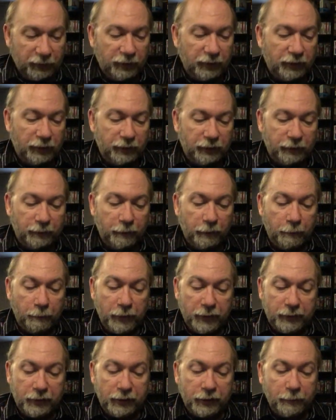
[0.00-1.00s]
Uh,
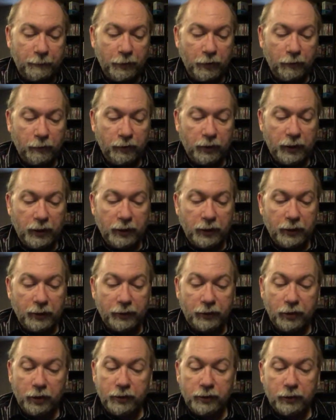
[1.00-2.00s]
basically, it's about and uh,
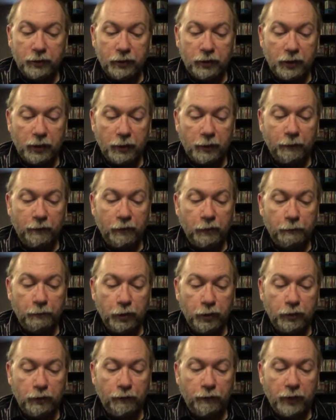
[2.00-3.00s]
tells the tale of an
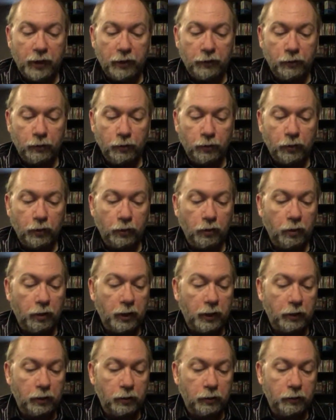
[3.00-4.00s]
abusive father who can no
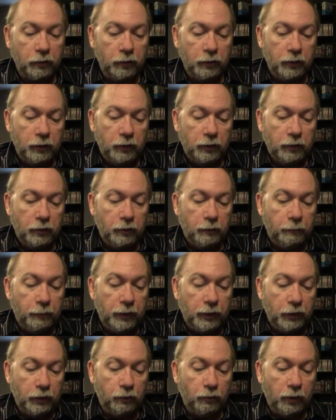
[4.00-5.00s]
longer
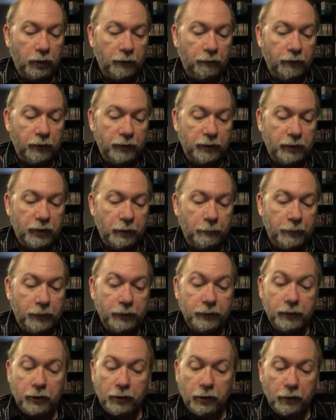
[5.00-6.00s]
beat his wife, instead
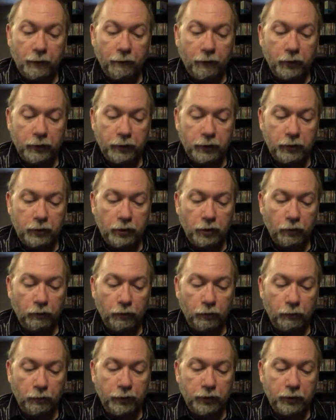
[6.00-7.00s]
begins to terrify his
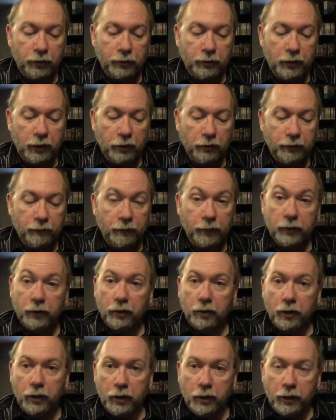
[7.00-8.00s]
children with tales of a
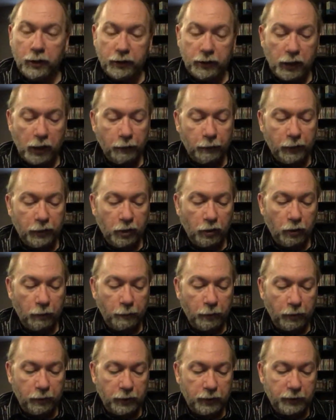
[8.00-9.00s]
shadowy
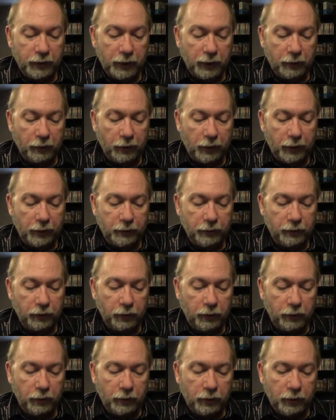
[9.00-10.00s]
counterpart to Santa Claus.
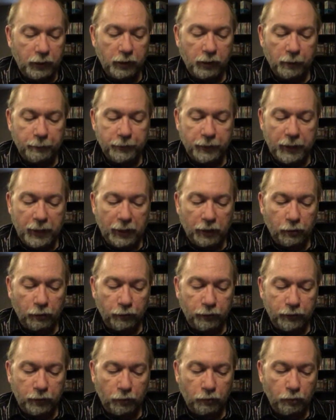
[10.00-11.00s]
He dubs
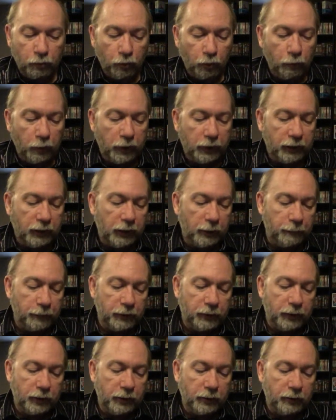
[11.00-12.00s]
Knuckles, a cruel way to keep his
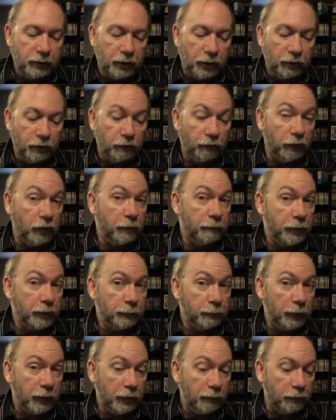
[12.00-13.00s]
kids on their very best
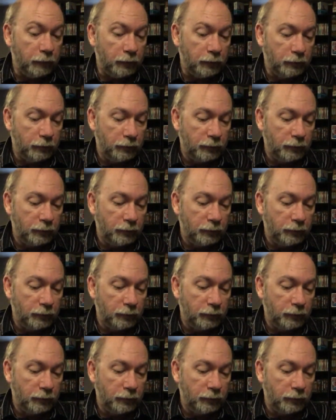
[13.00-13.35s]
behavior.